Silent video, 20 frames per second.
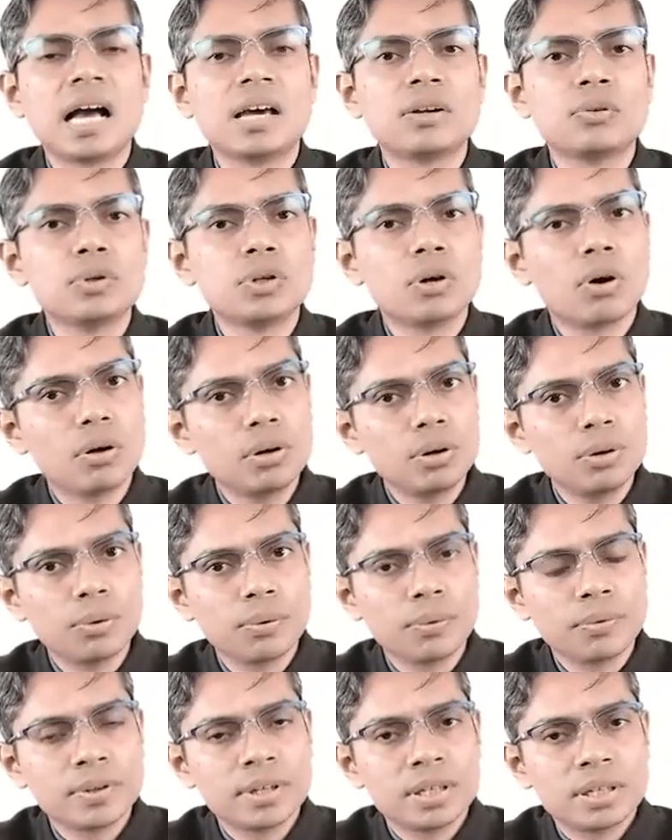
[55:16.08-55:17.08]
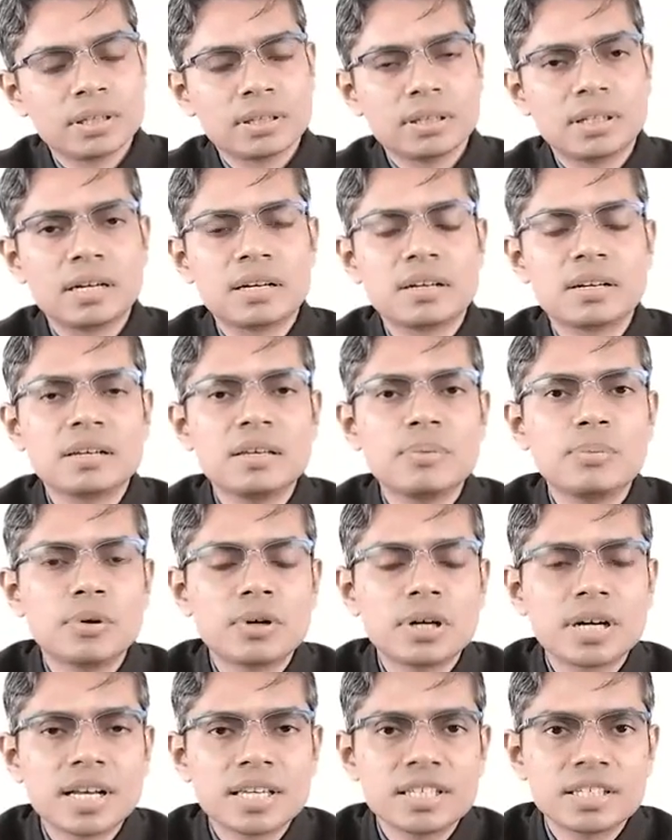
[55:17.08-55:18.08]
and we all know that
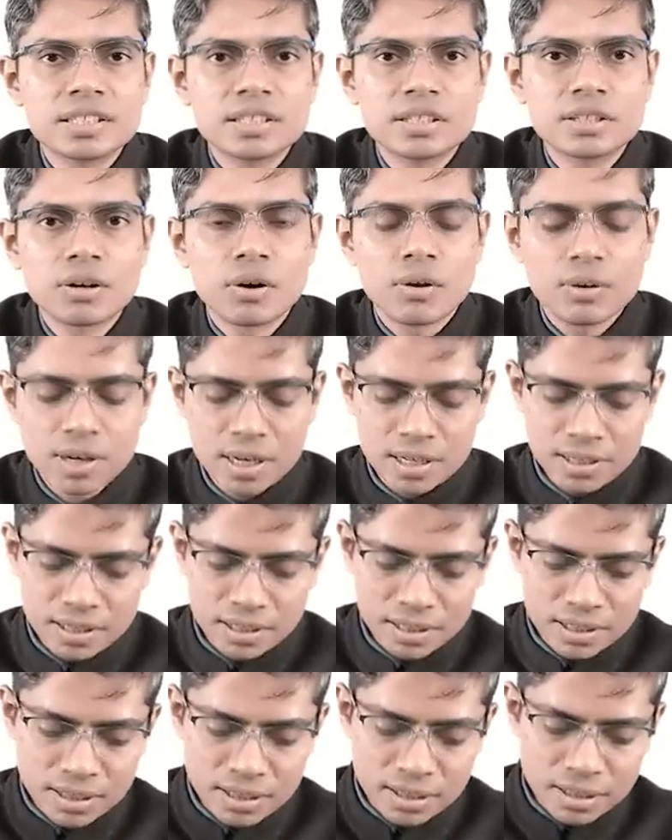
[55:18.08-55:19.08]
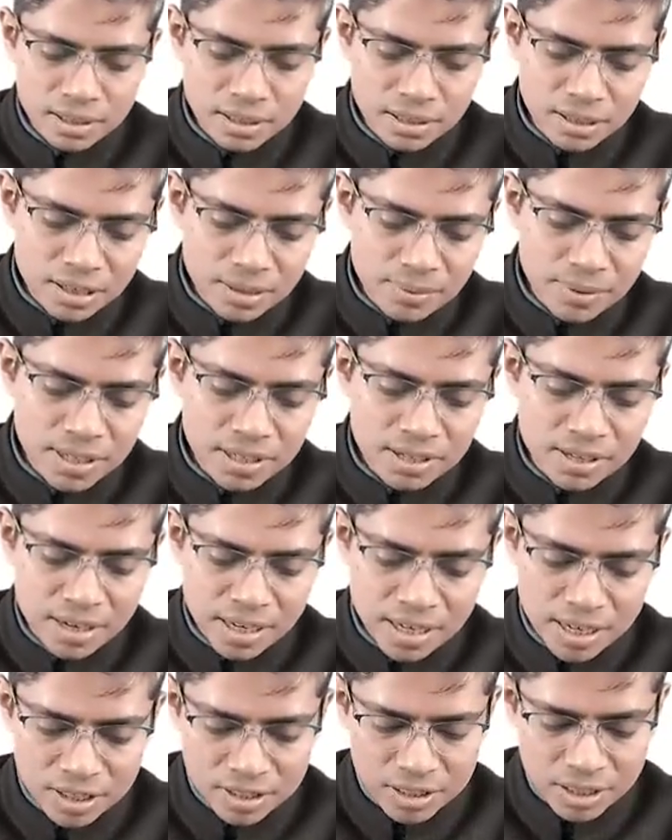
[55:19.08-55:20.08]
repolarization occurs in the reverse
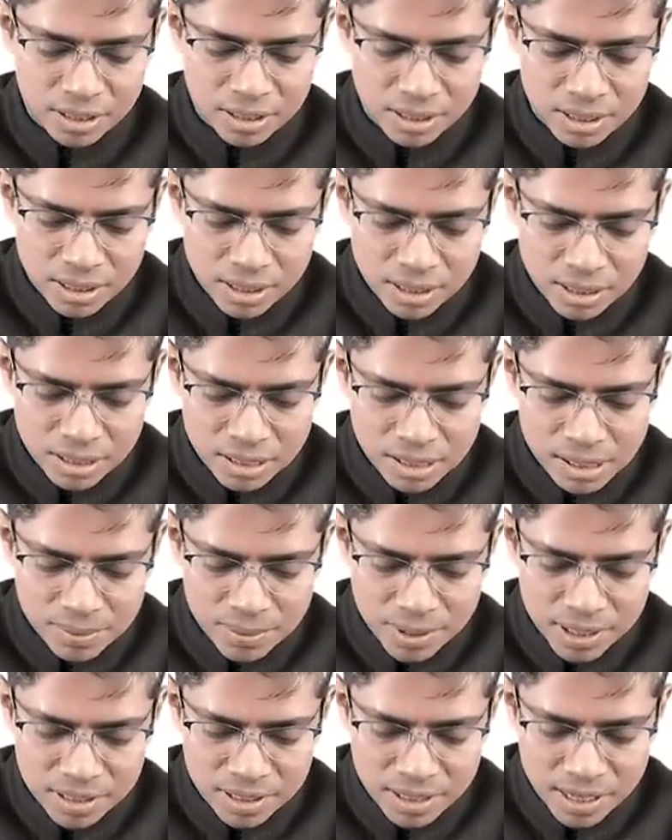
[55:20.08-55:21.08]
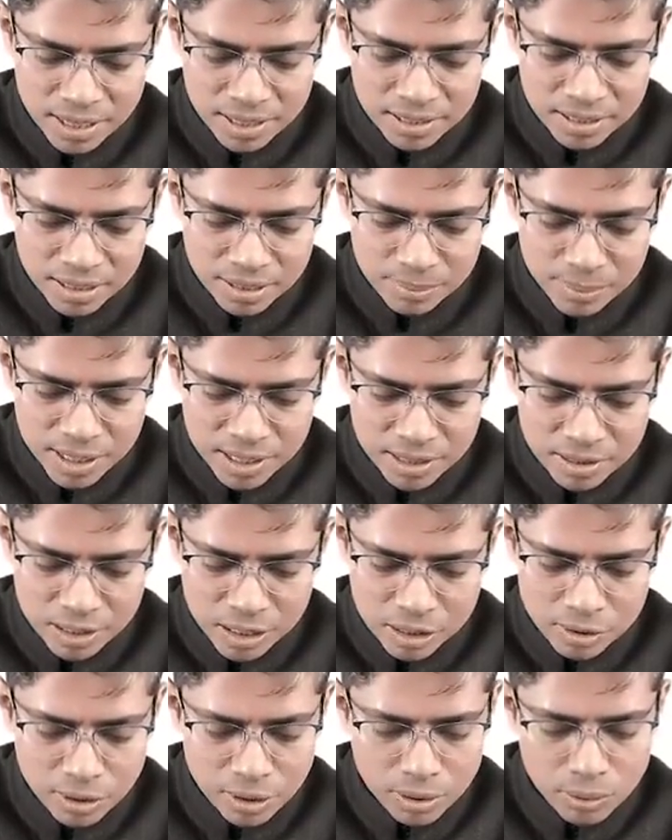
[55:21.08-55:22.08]
direction. Reverse direction means
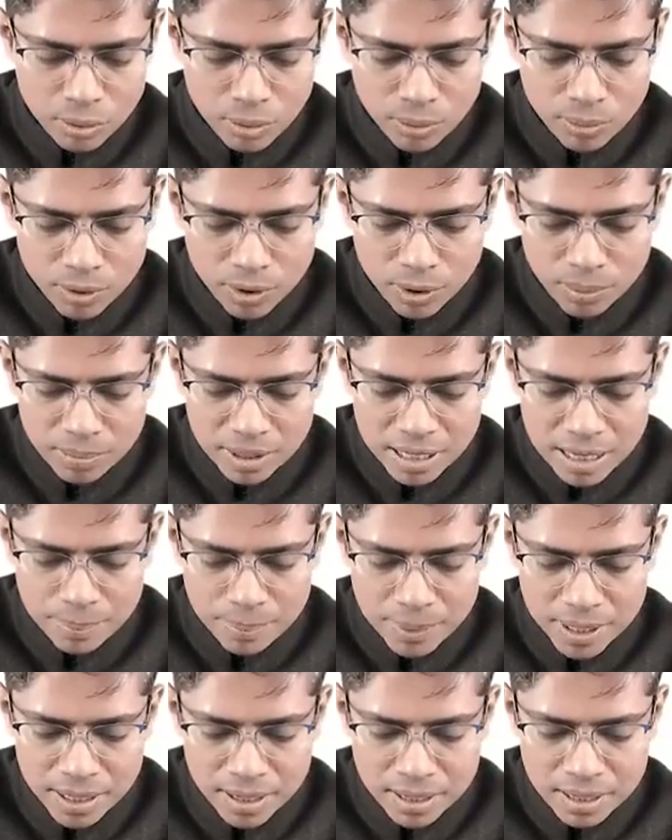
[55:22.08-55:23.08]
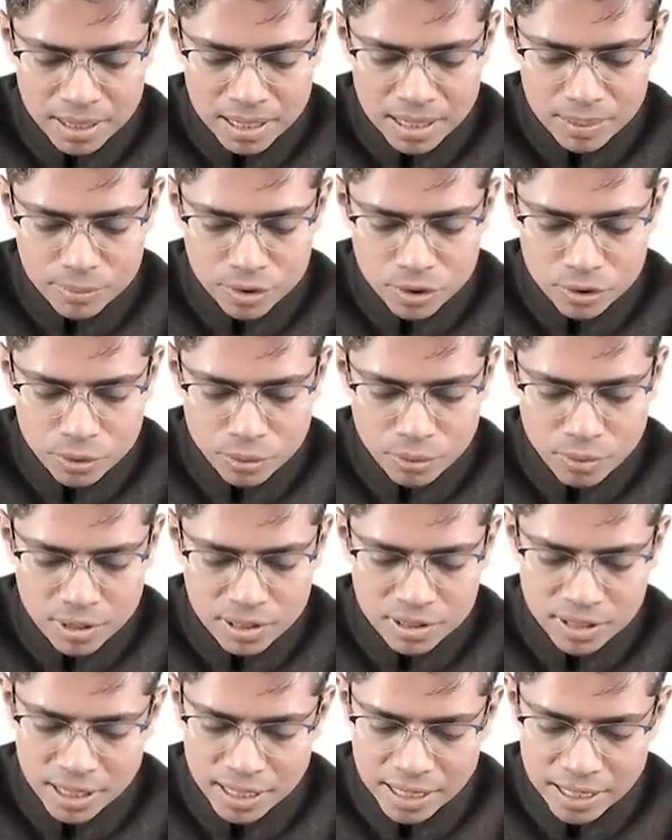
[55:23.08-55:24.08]
it will go from epicardium
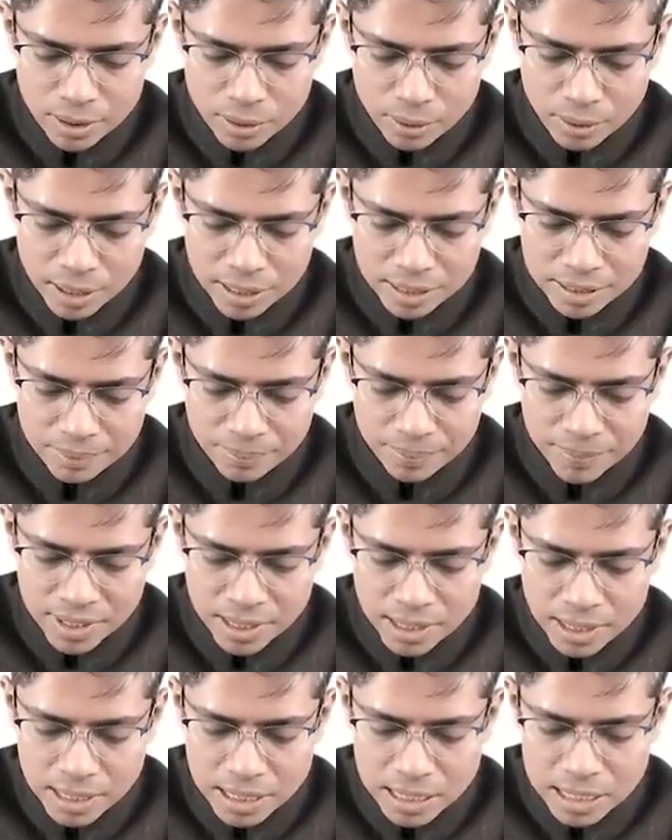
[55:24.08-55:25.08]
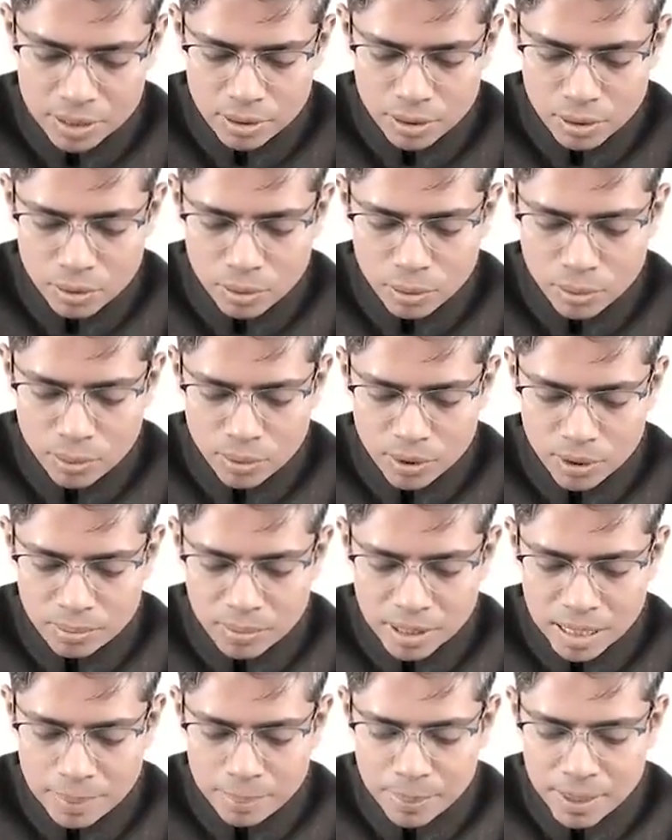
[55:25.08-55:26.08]
towards the endocardium. It will go
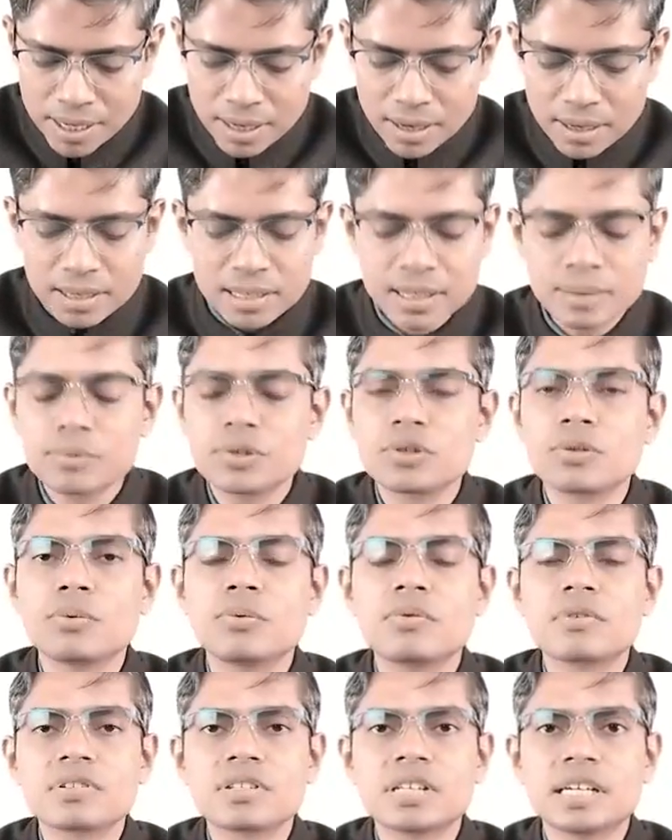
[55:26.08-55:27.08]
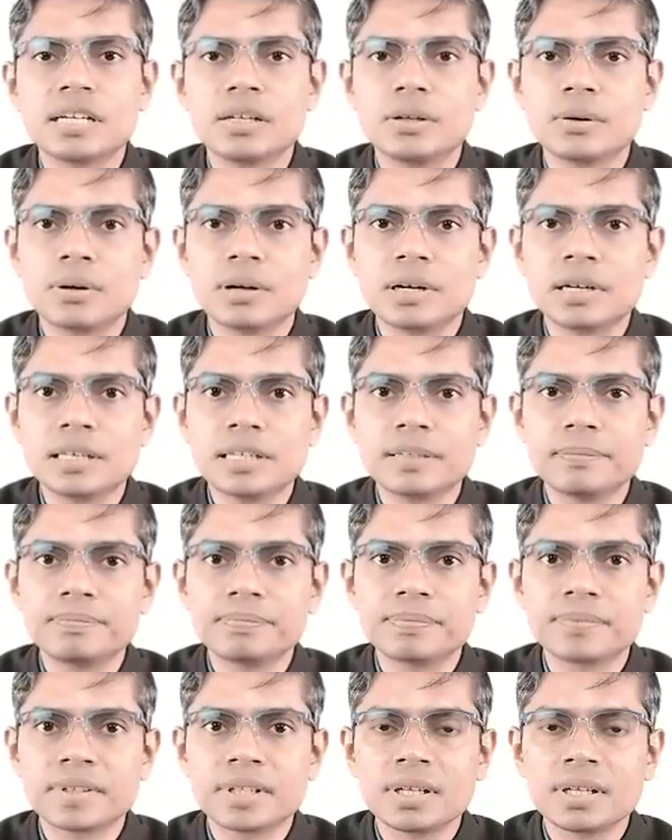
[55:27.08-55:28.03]
from epicardium towards the endocardium,